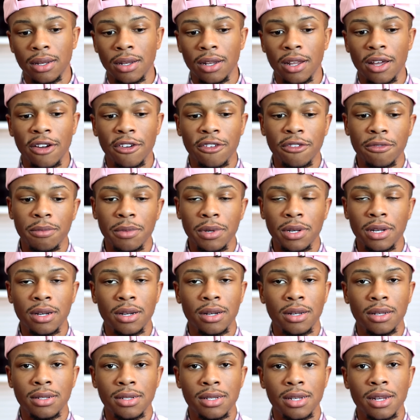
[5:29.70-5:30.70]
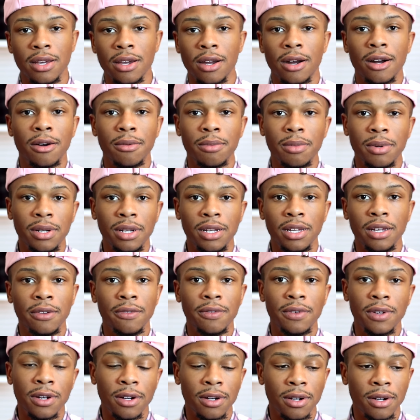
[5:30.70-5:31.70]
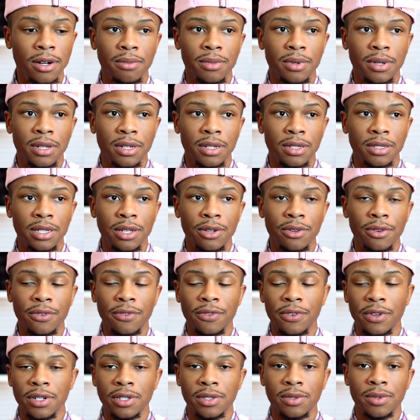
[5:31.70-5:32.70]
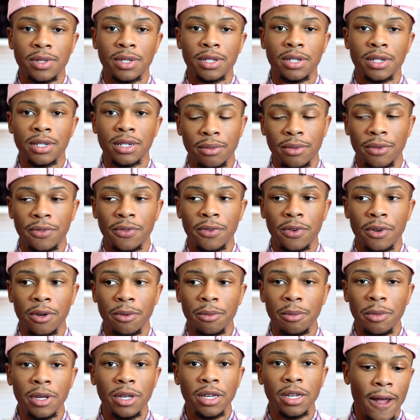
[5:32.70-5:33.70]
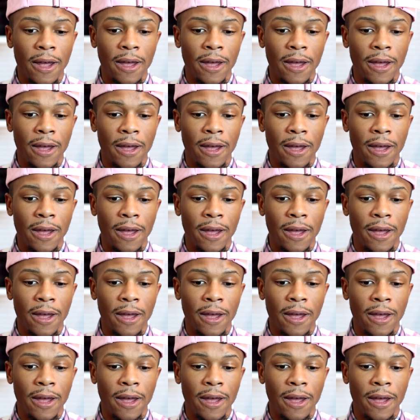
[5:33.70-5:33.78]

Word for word: left because they all believed her because they were friends with her before me,